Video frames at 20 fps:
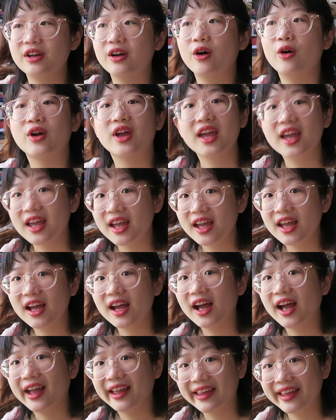Okay,
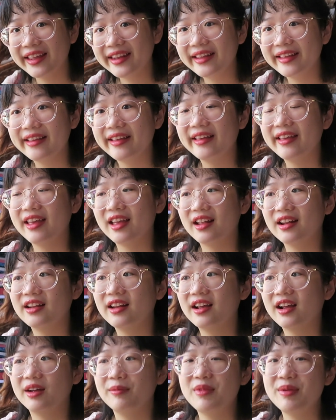I get it, and
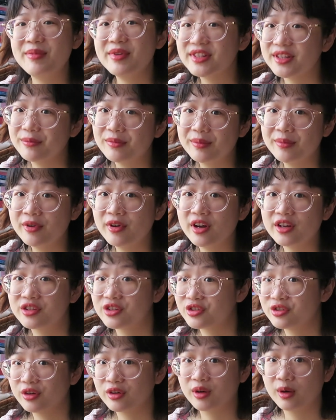maybe some people are
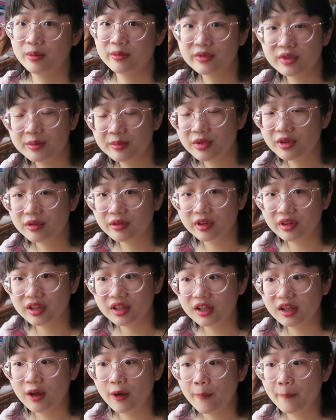just not comfortable with
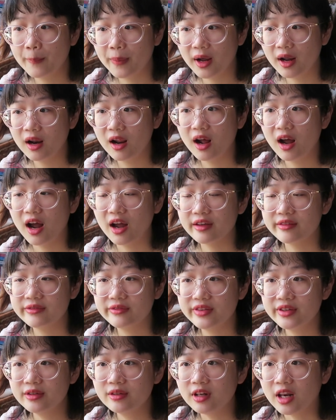it, but I
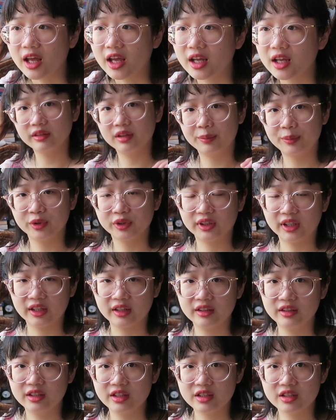feel like the
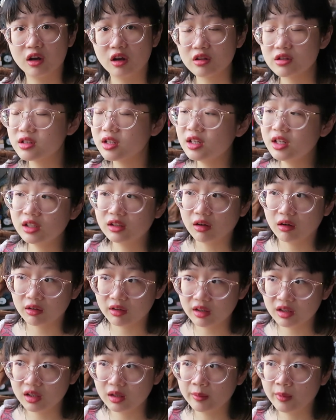protagonist constantly
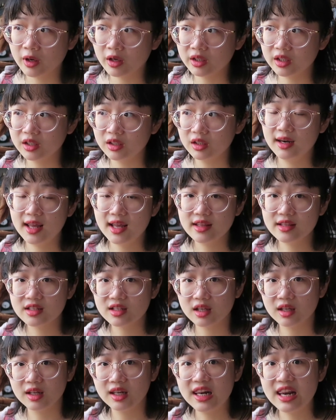talking about it lends
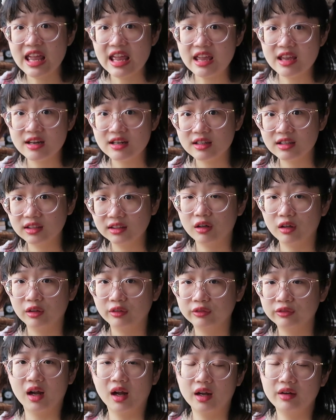a layer
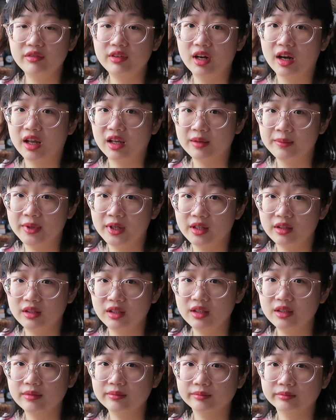of
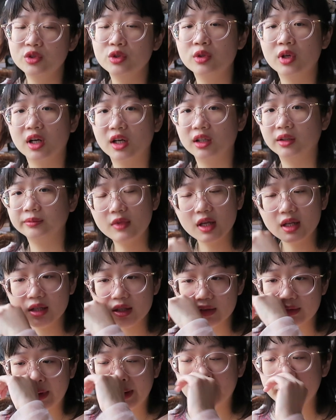unreliability to her that
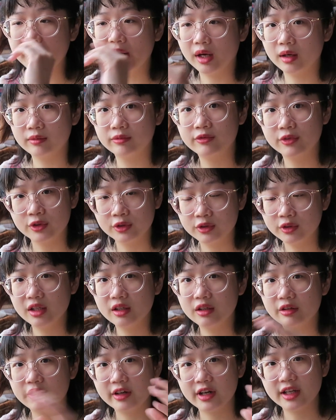is very helpful in
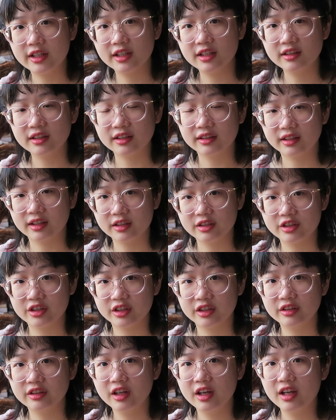creating that
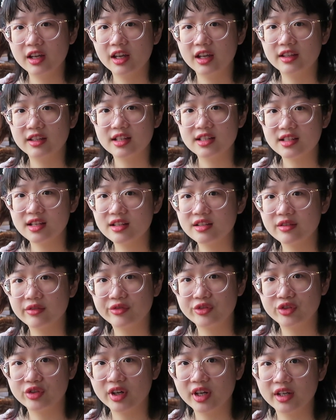tension and that sense
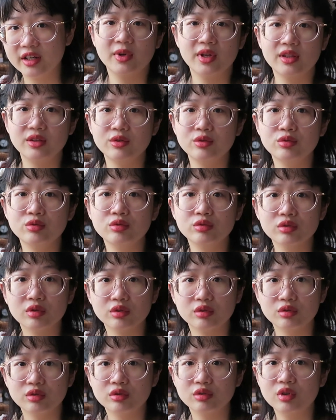of dread when you do not
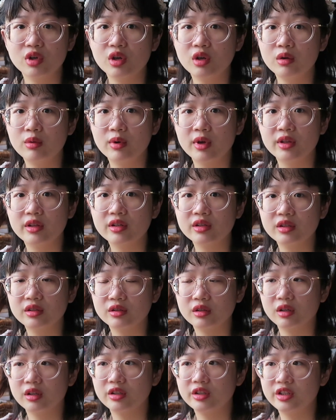know whether or
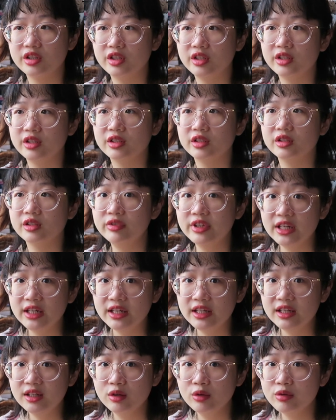not she is
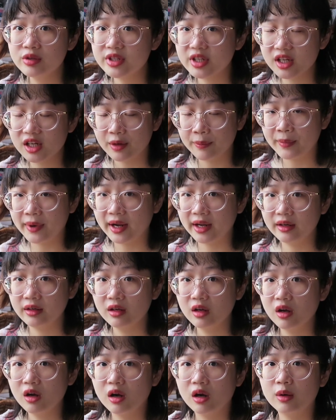really losing her mind
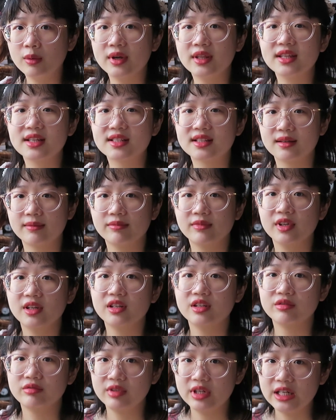or whether something
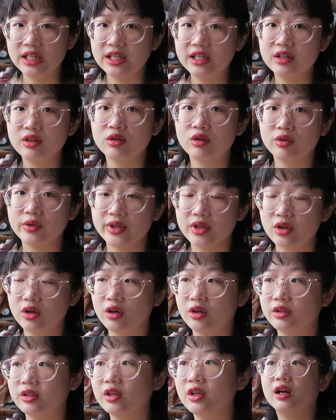is really going
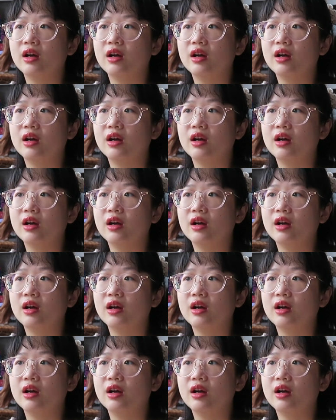on.